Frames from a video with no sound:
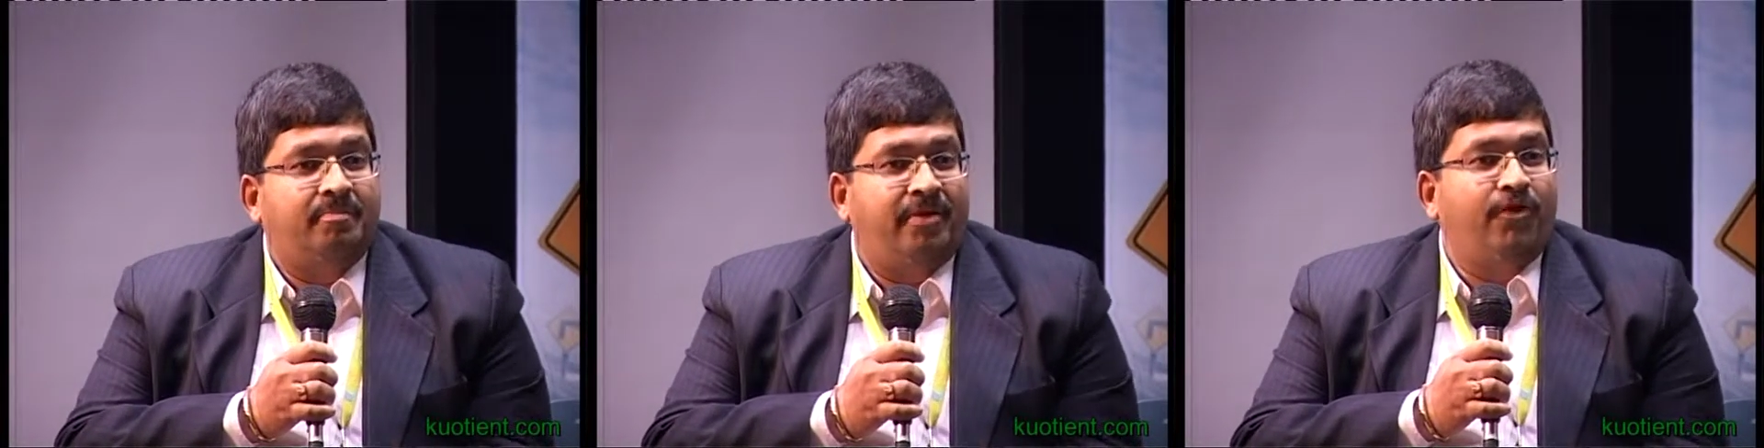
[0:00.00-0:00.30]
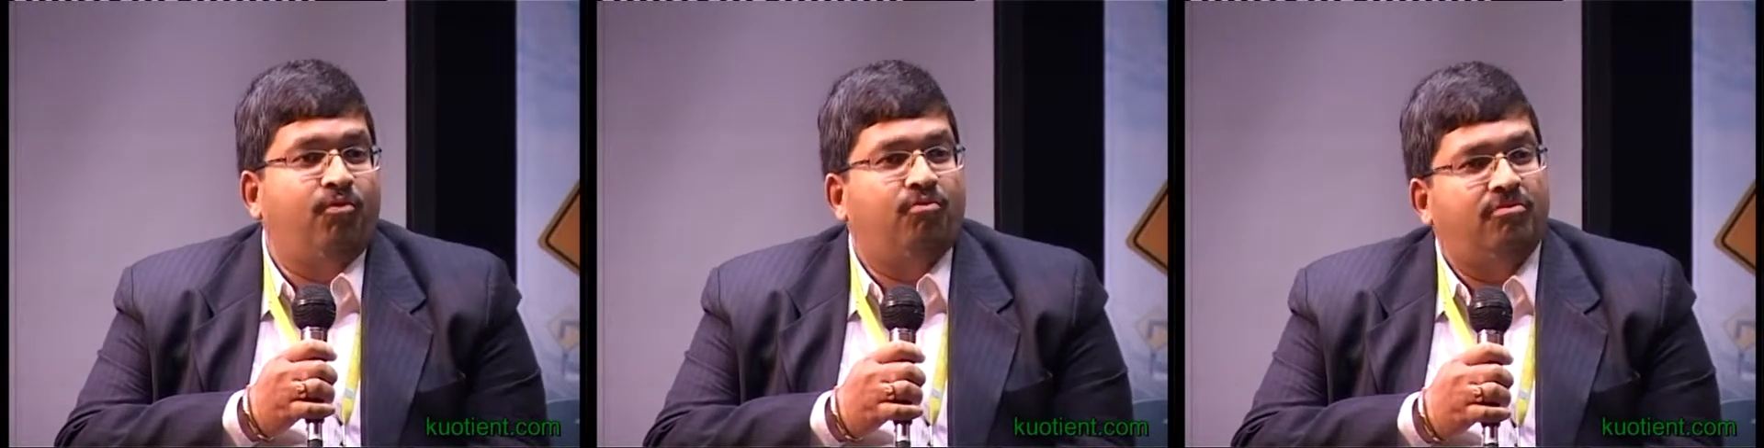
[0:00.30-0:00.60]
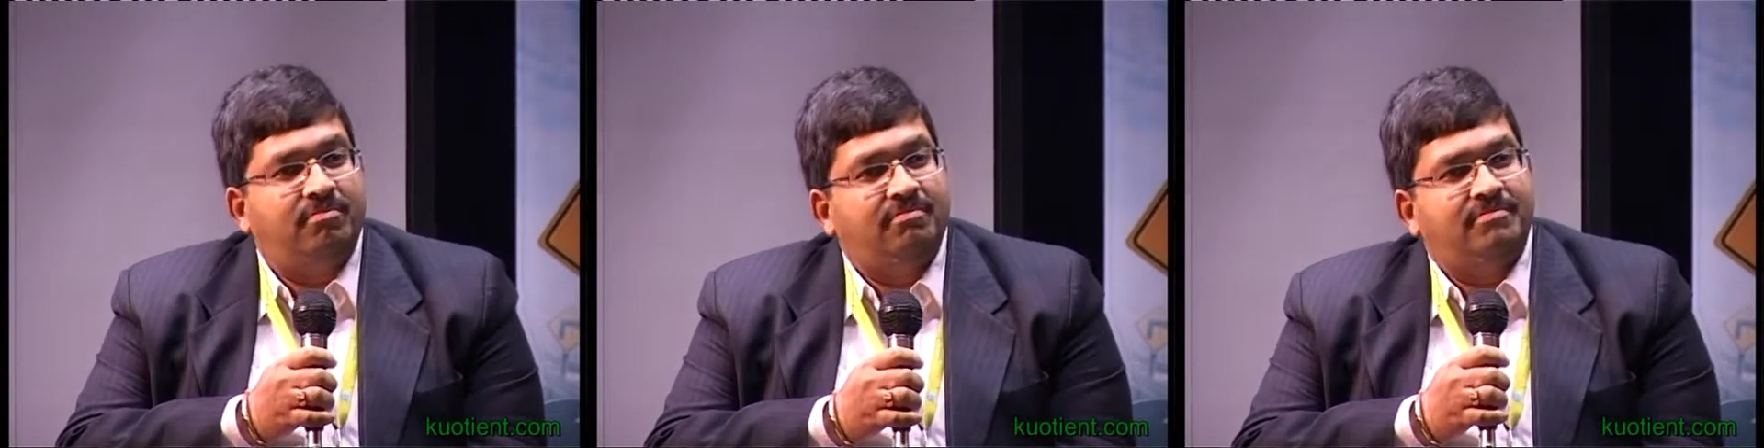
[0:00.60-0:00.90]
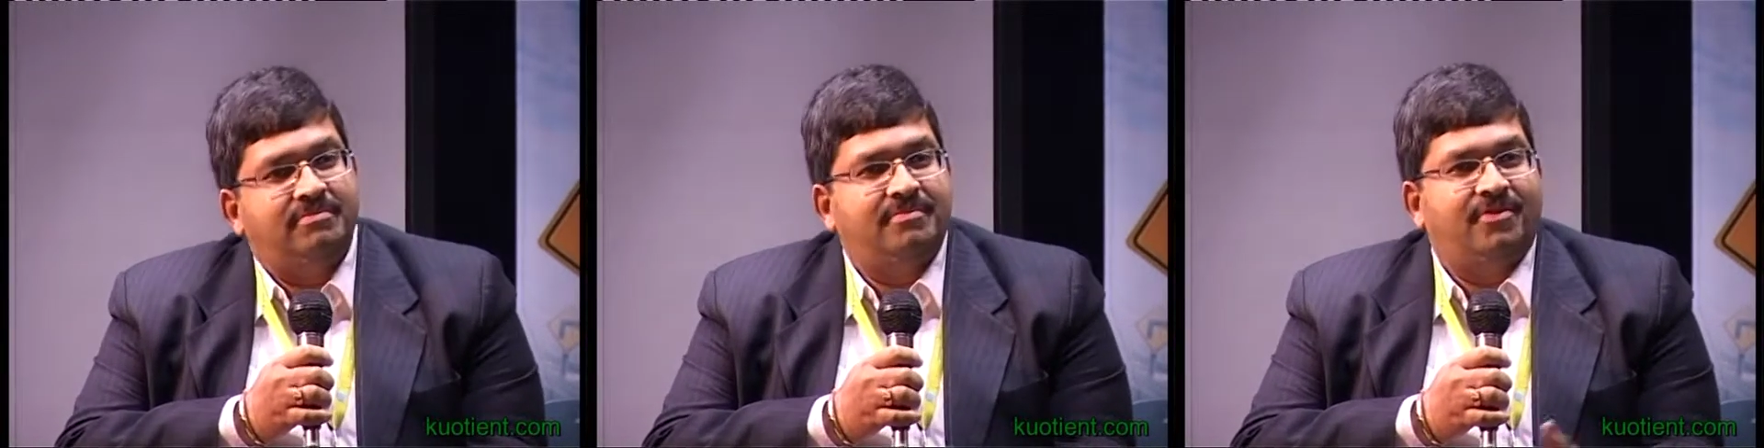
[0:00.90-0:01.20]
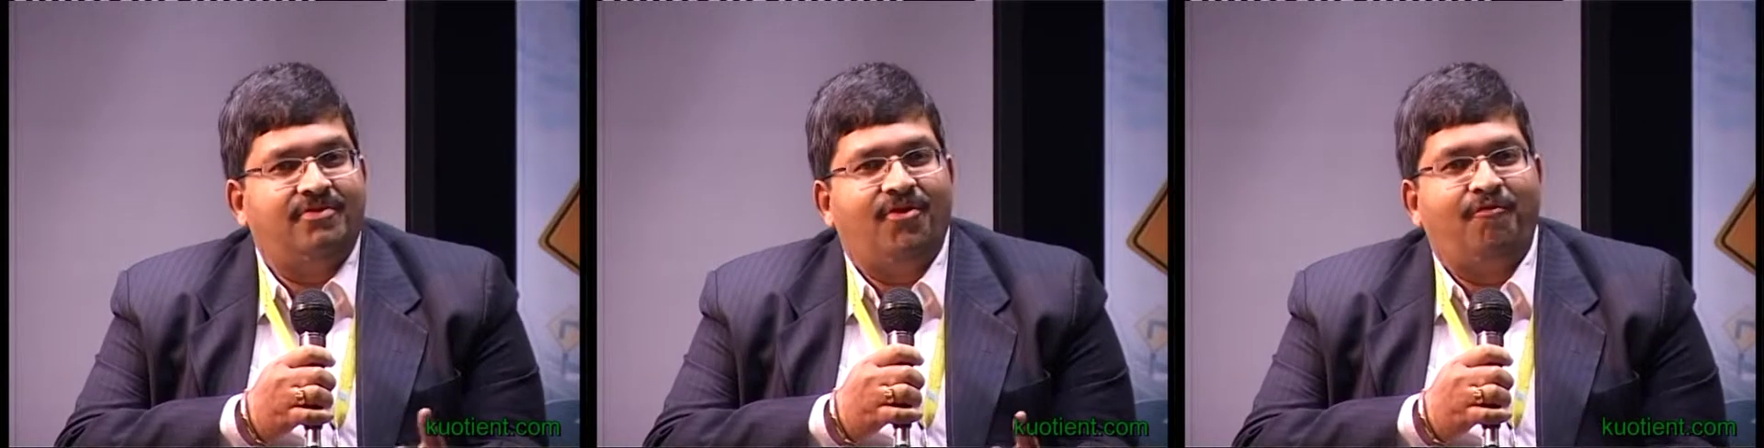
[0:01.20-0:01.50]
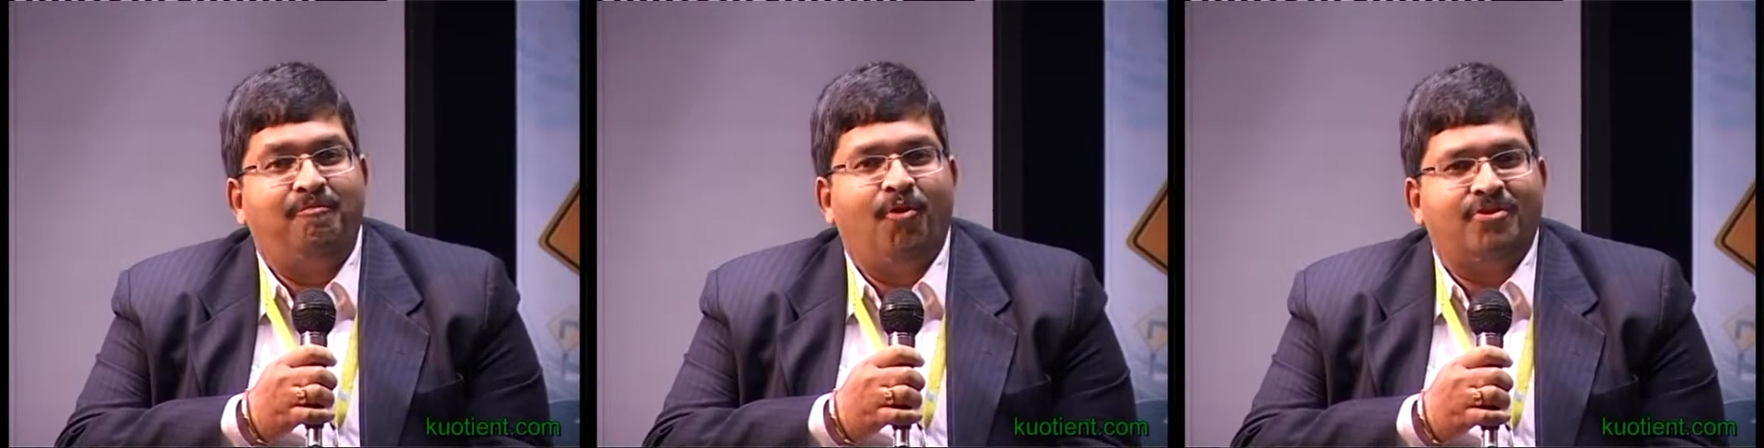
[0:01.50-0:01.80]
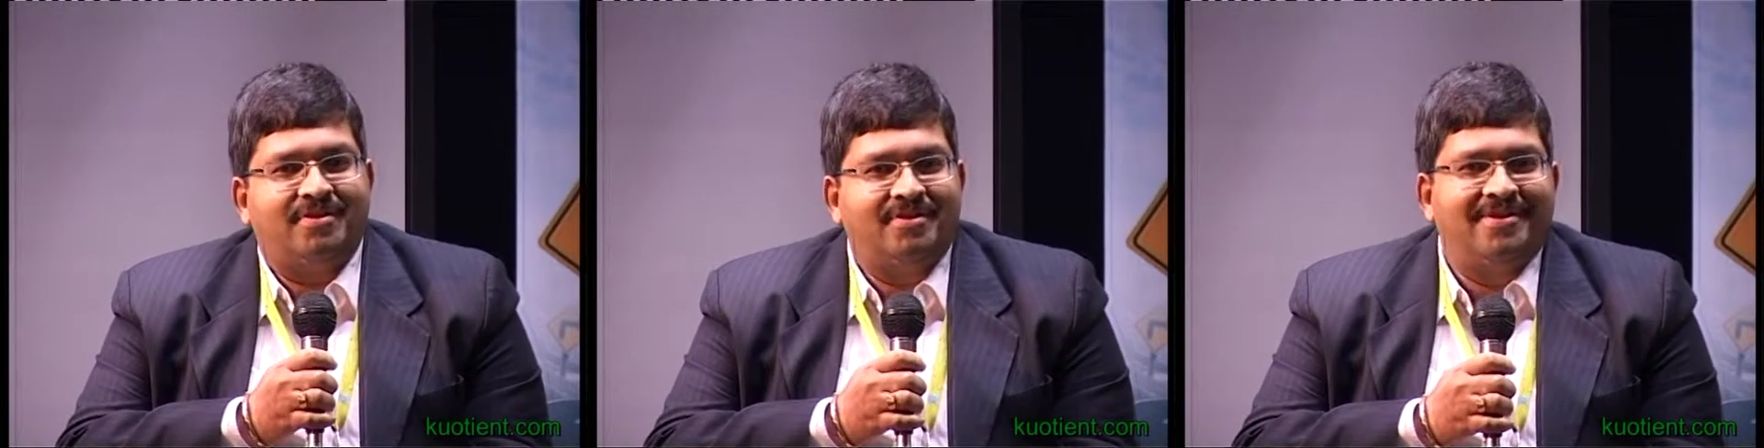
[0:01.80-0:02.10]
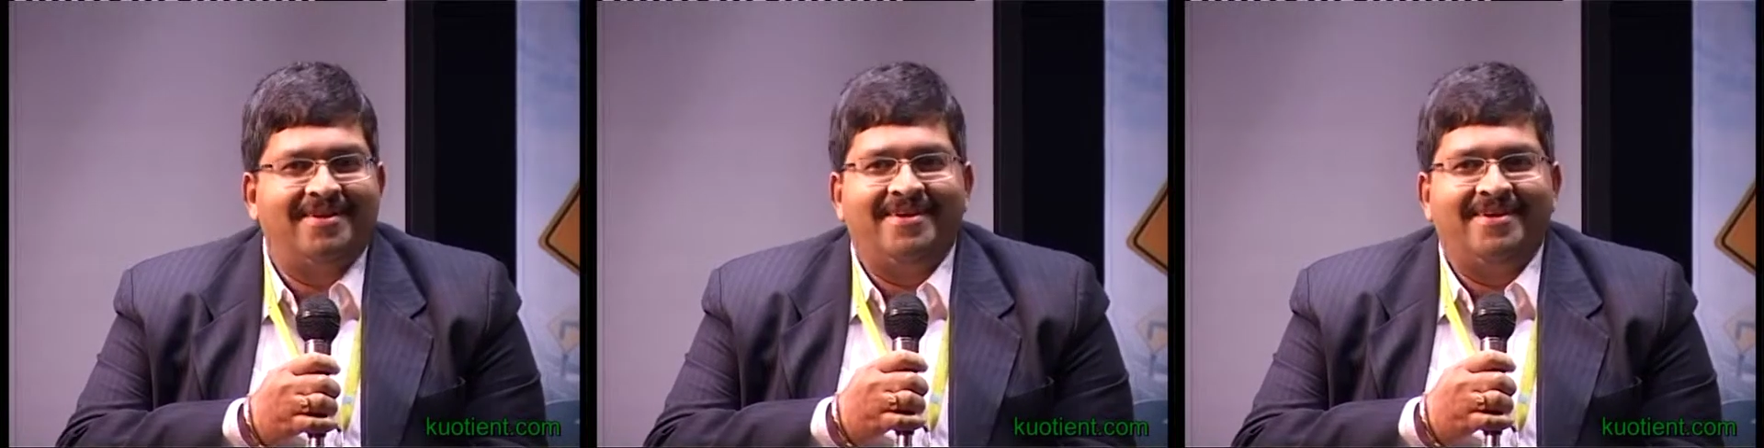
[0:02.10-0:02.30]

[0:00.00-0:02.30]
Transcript: preview of both.